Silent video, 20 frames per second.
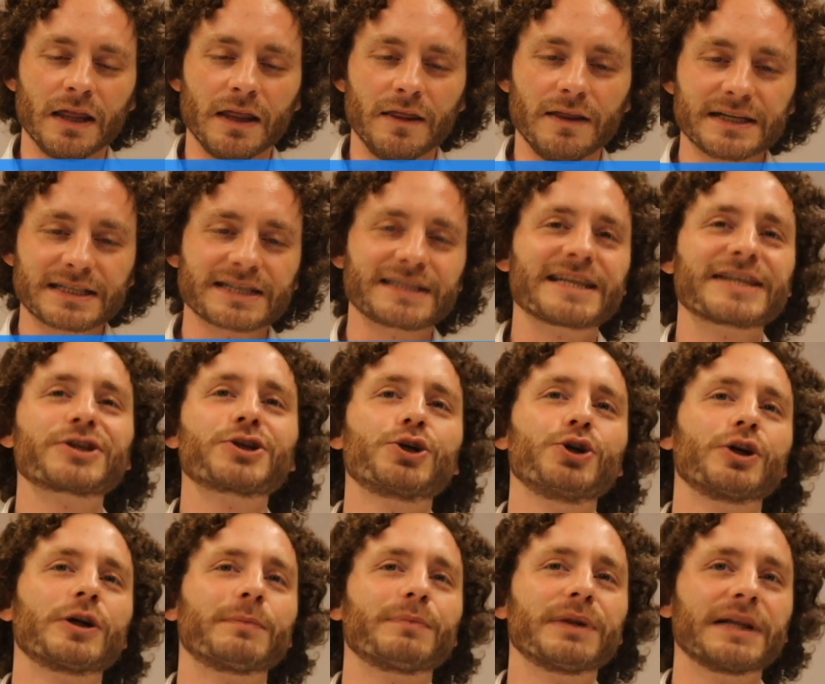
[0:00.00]
This is as
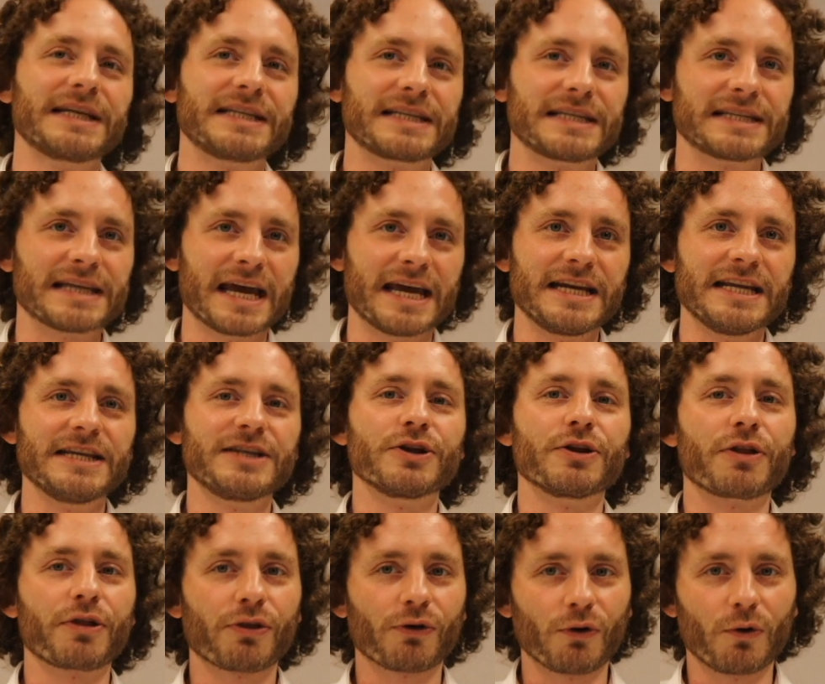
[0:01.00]
good a place as any to
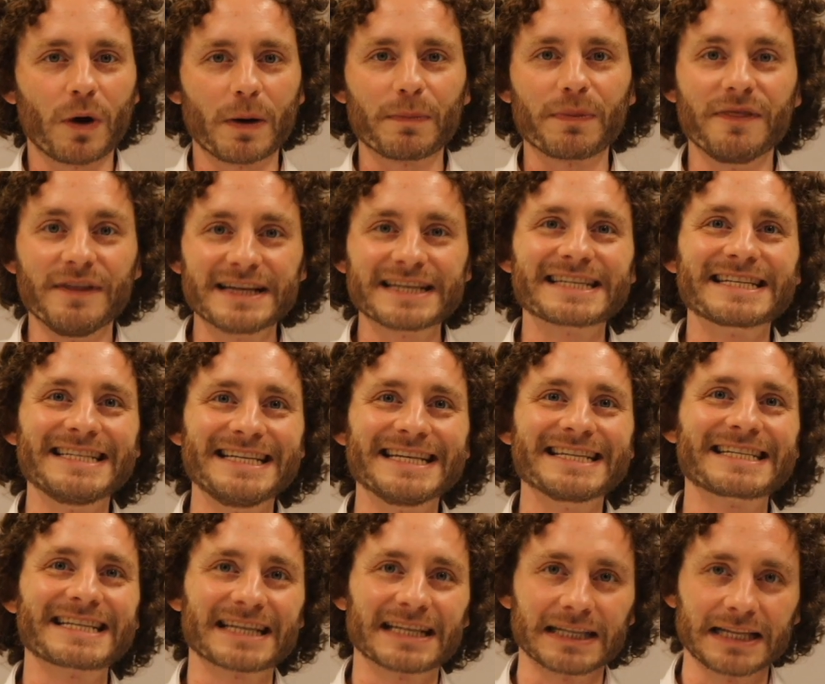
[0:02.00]
throw up this
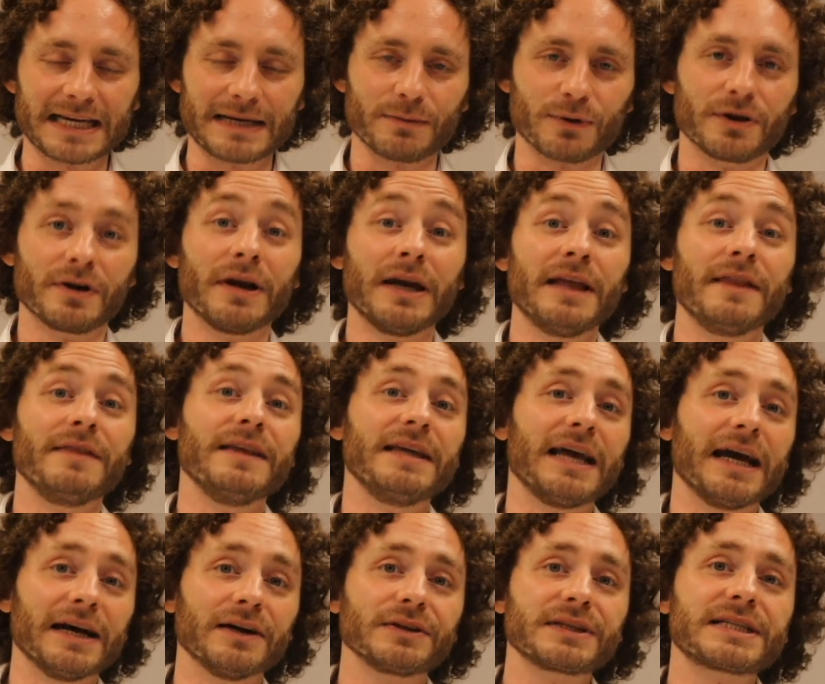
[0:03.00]
disclaimer. The
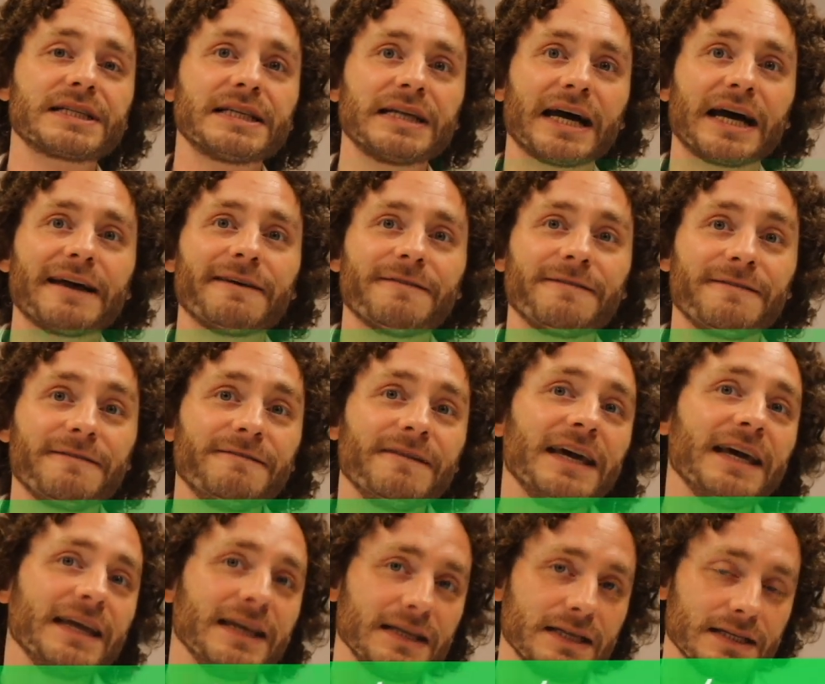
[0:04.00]
LCI
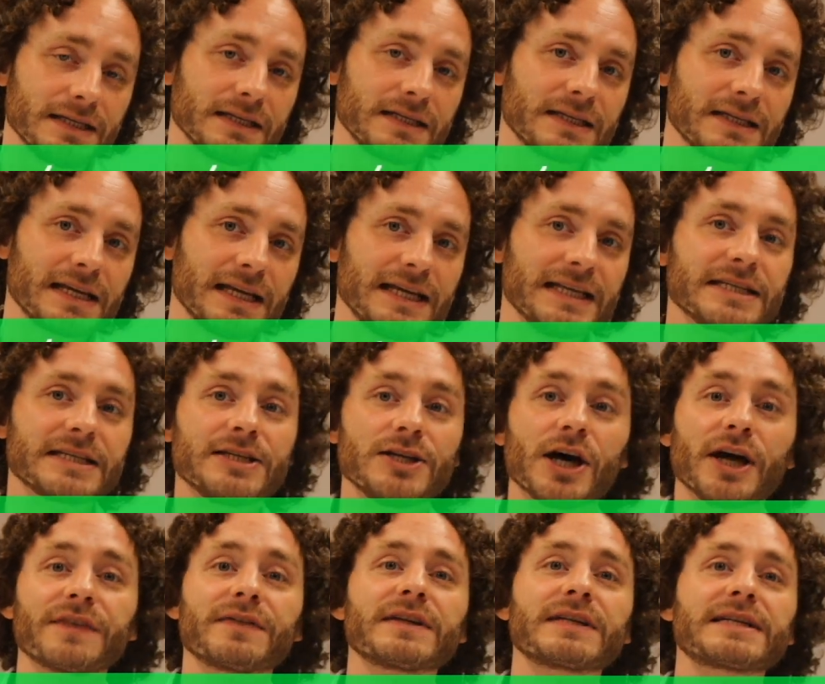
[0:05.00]
phase is
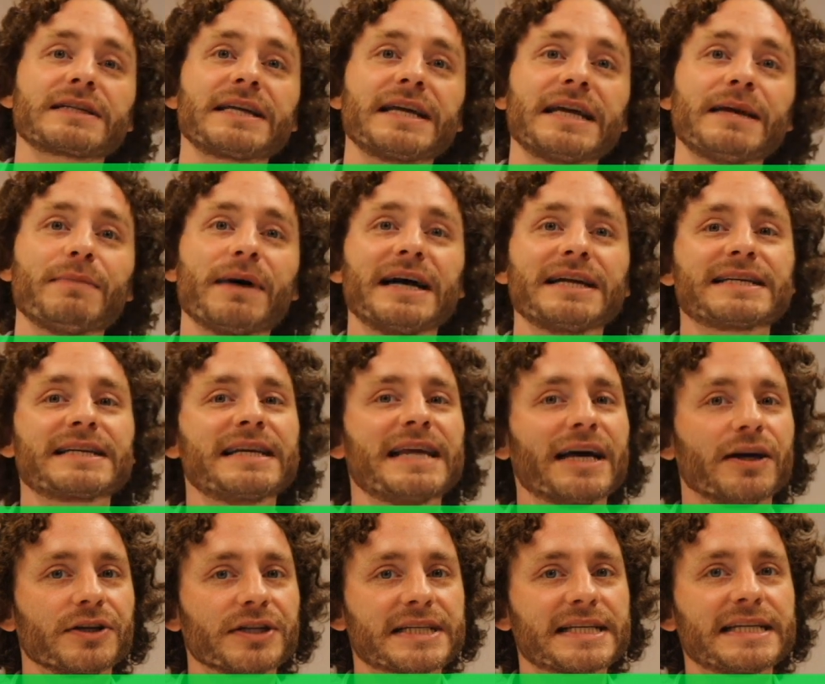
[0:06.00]
not the same as an
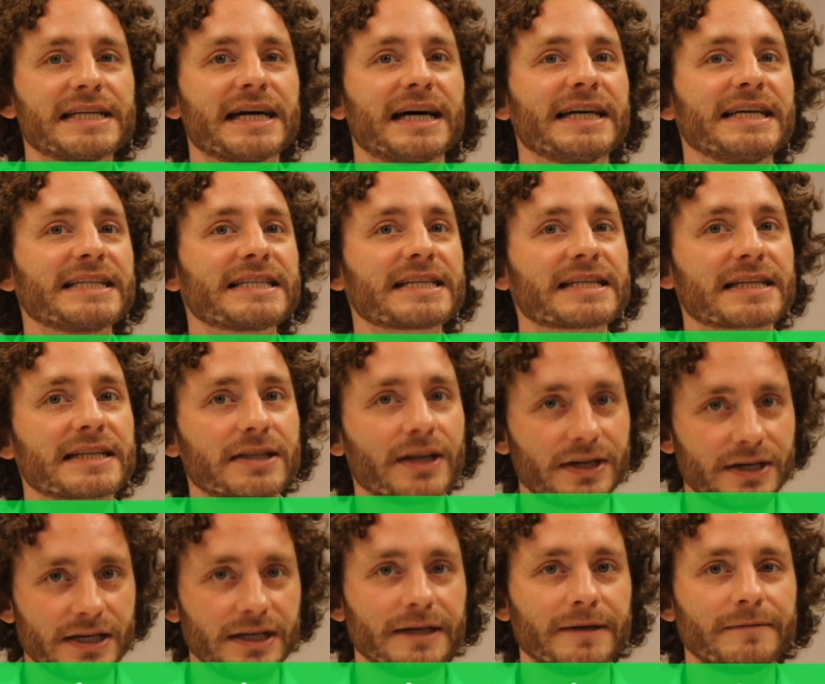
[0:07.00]
LCI
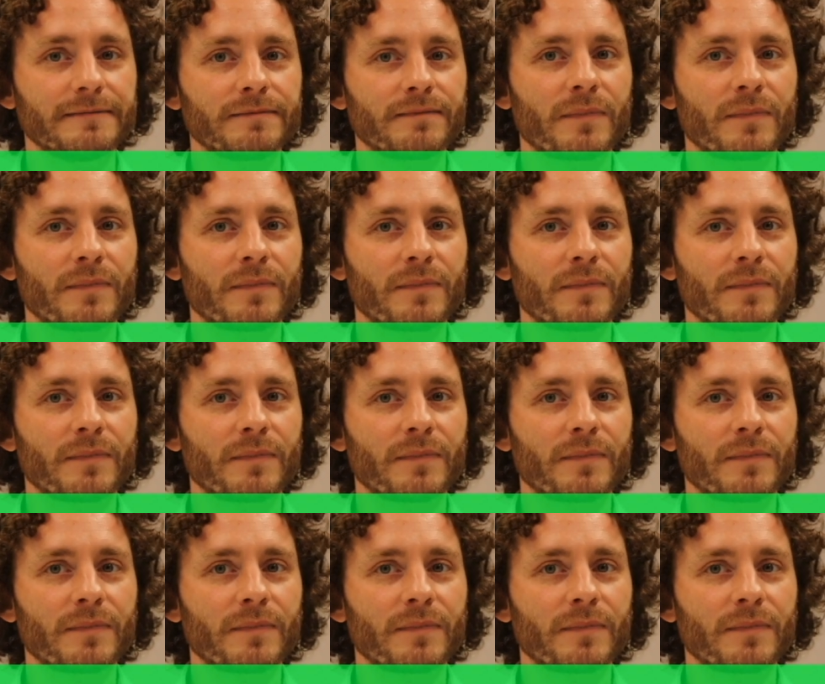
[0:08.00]
study.